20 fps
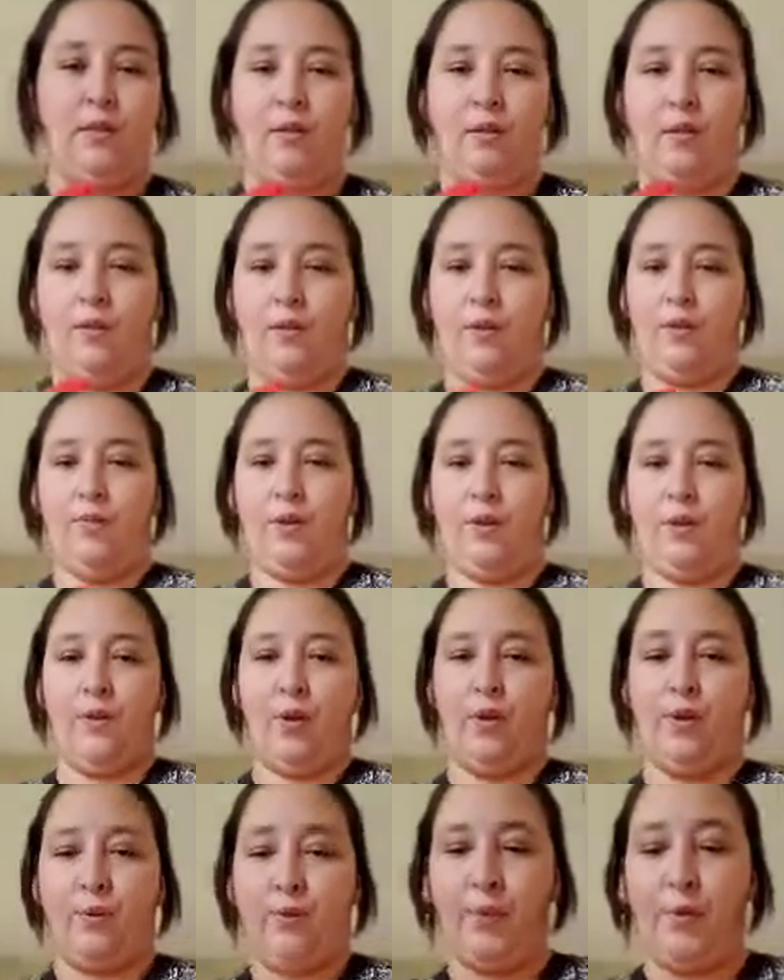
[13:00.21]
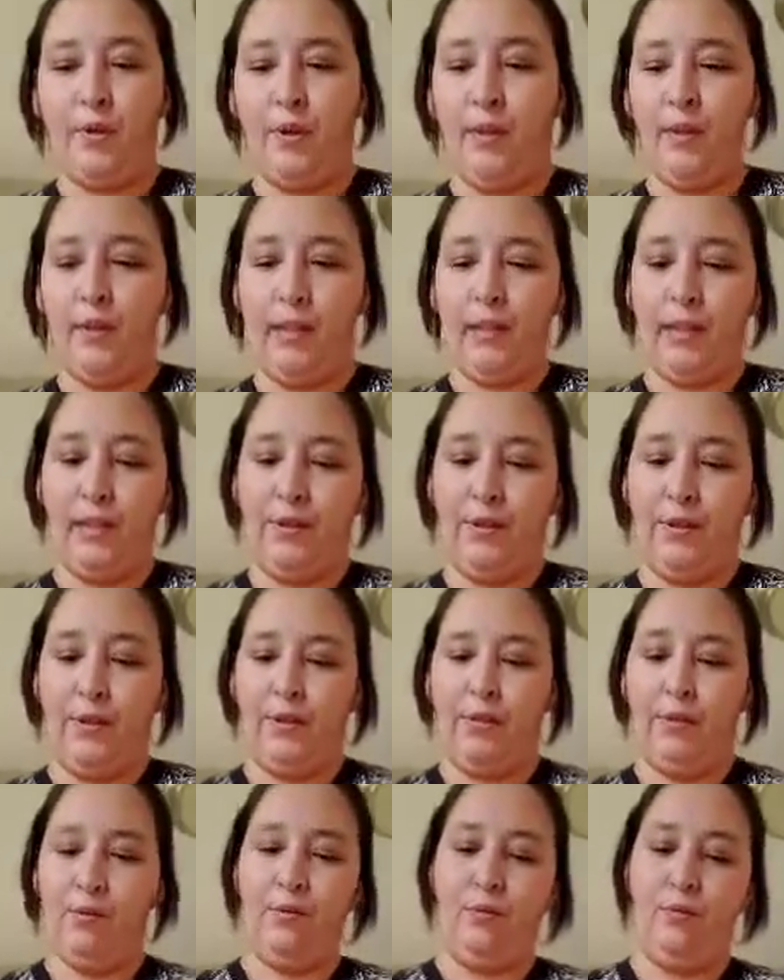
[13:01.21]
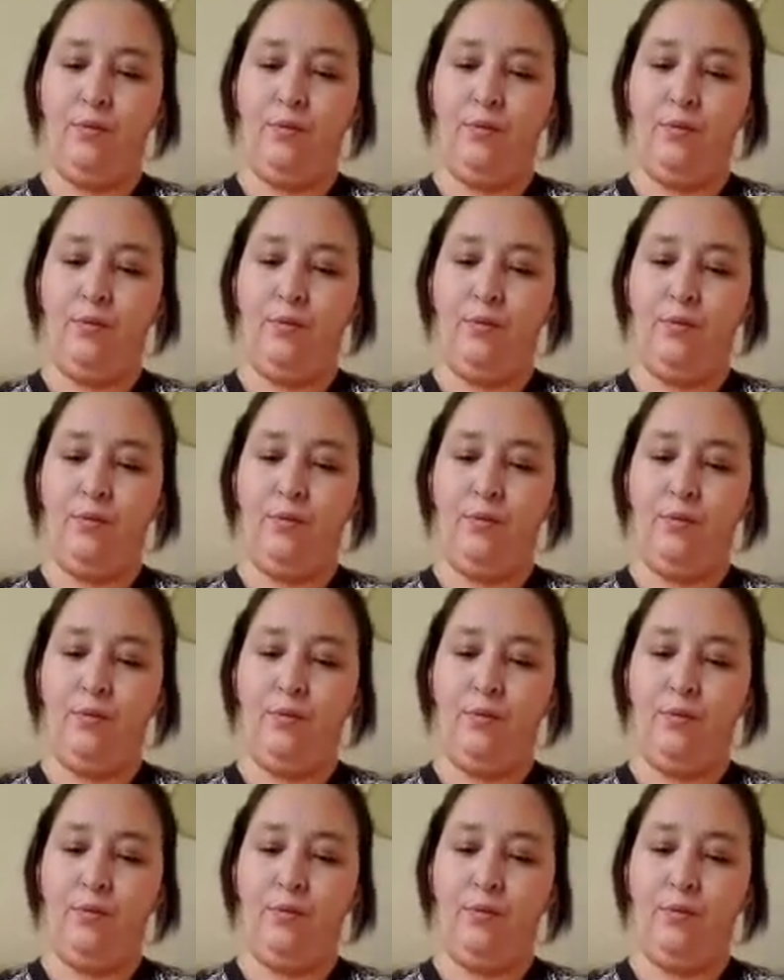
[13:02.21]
and then we're going to pour it into